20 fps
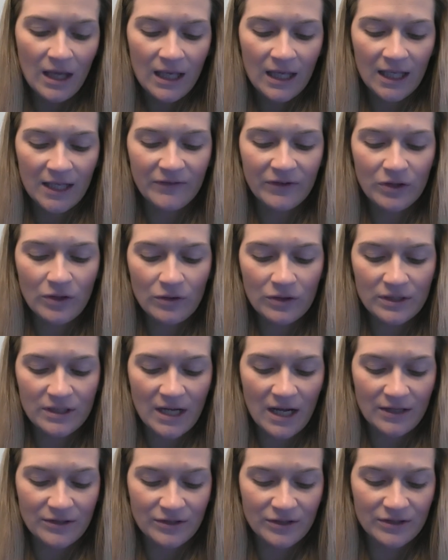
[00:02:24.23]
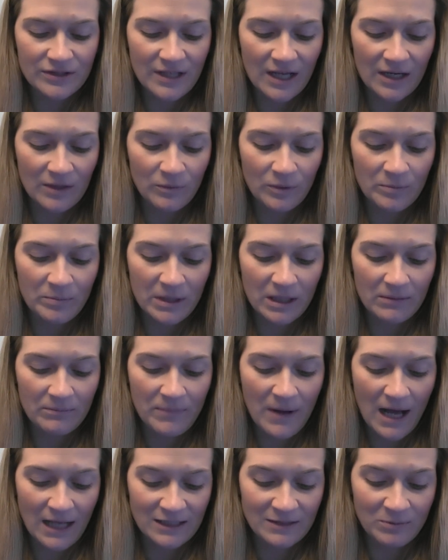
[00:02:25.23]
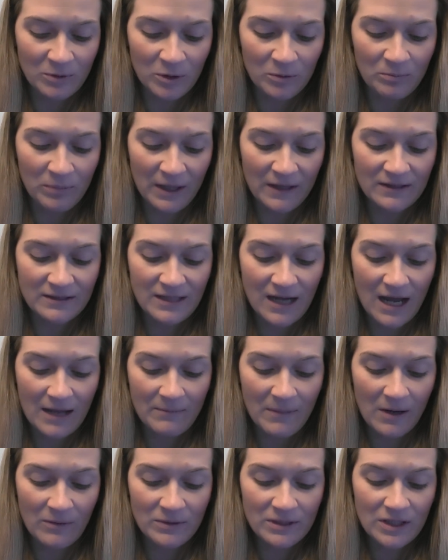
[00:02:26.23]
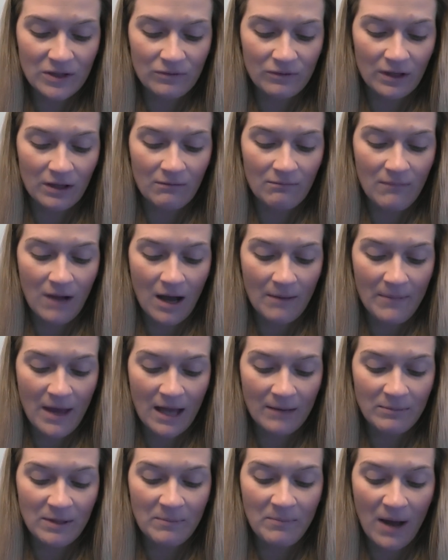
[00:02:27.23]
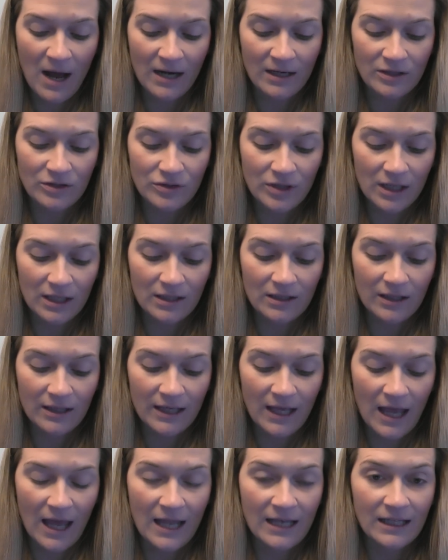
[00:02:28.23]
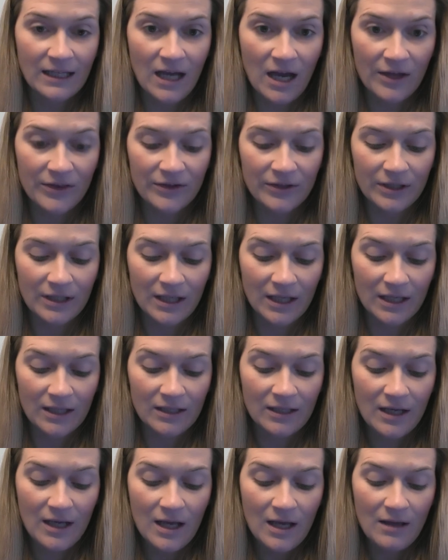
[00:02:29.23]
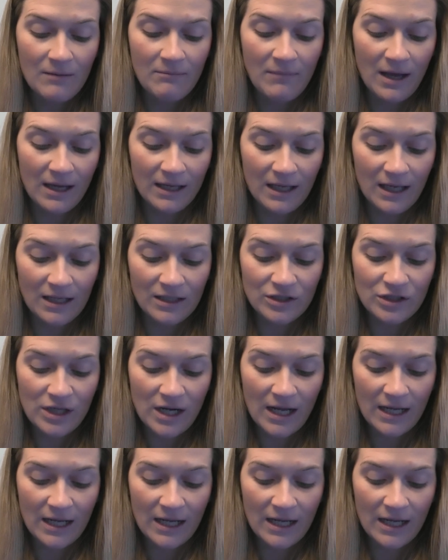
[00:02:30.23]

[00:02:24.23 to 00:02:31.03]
Even though the doctor said it would be impossible, by the time I was 3, Mom had me potty trained like any other kid my age.